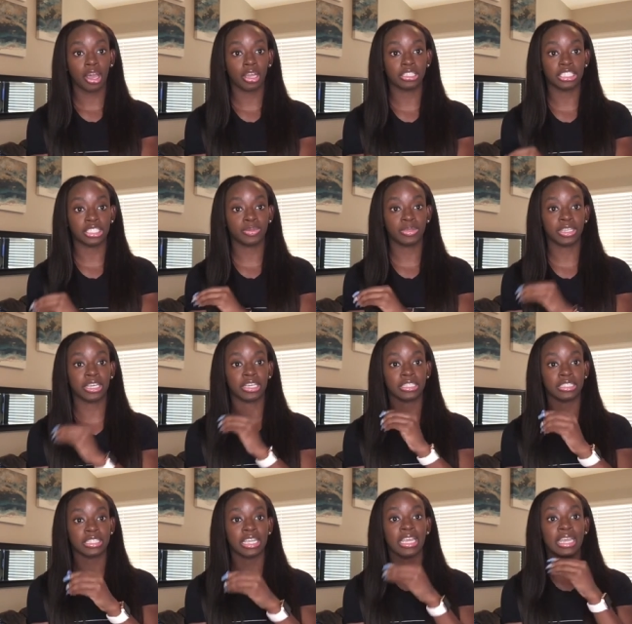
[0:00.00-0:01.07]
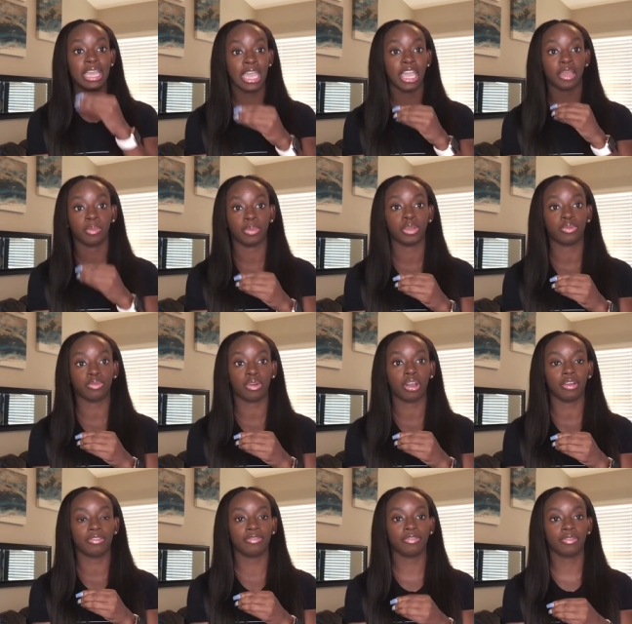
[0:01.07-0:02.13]
just because it can be rough
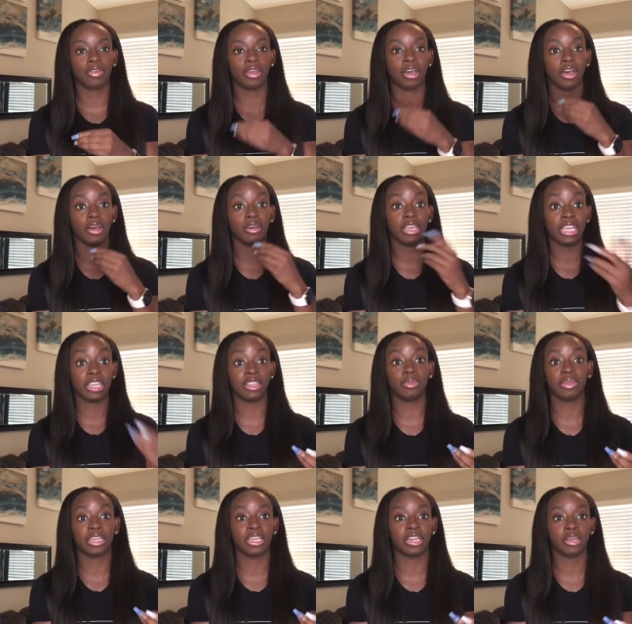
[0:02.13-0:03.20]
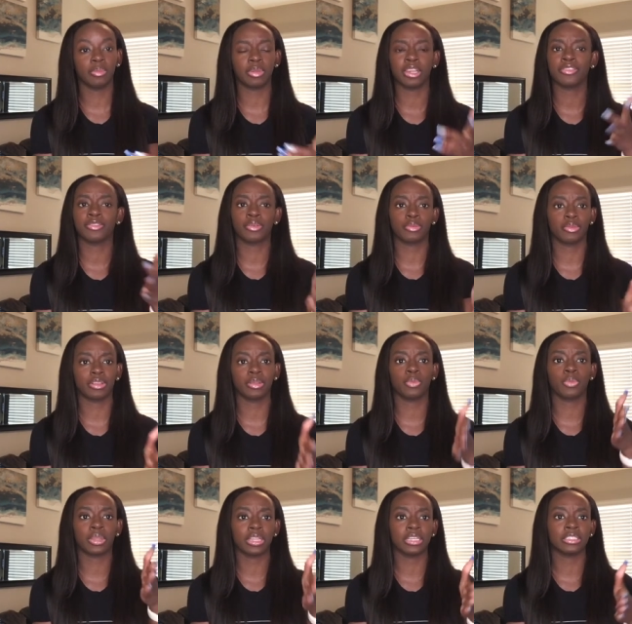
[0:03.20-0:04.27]
in the beginning. But if you're
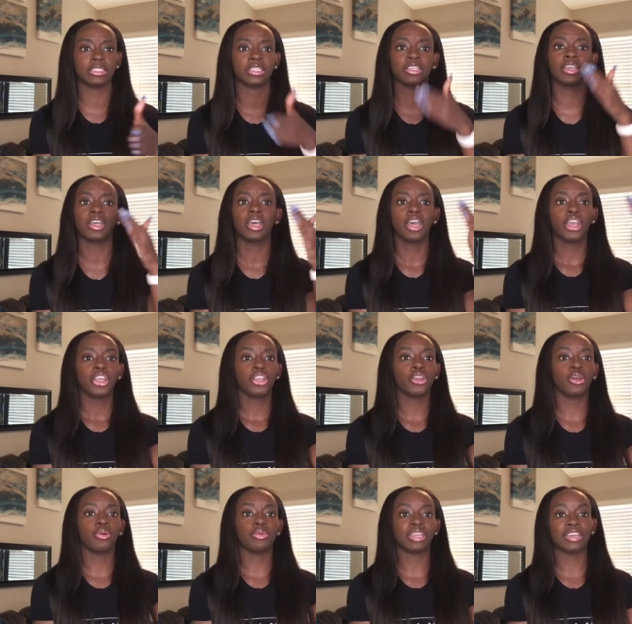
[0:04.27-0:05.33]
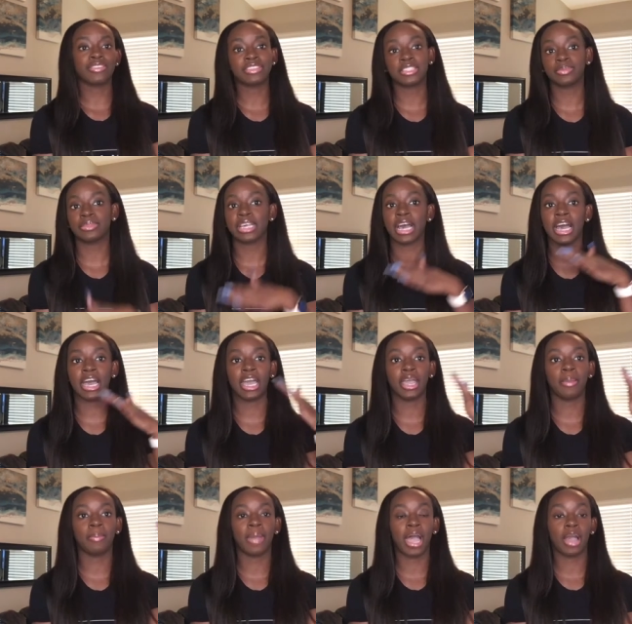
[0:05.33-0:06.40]
willing to, give it some
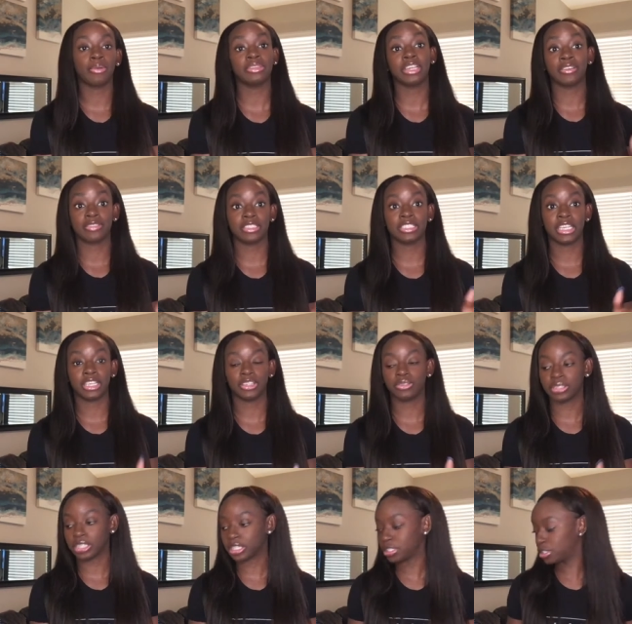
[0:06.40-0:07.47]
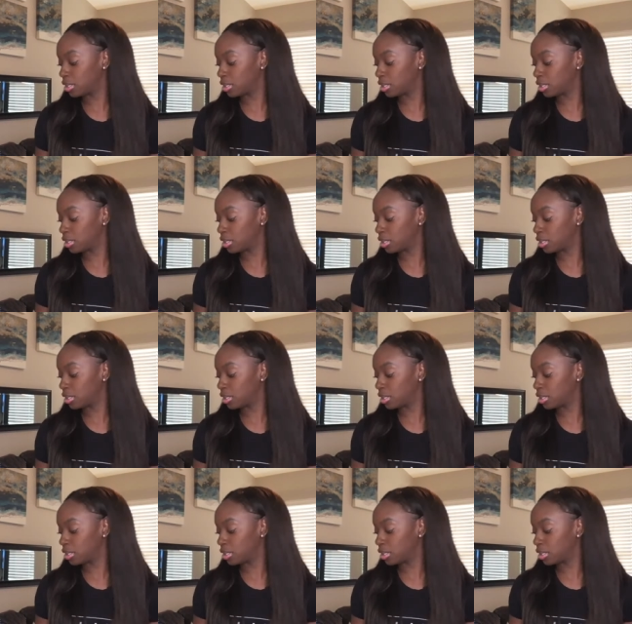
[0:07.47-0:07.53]
time, I would definitely say use this.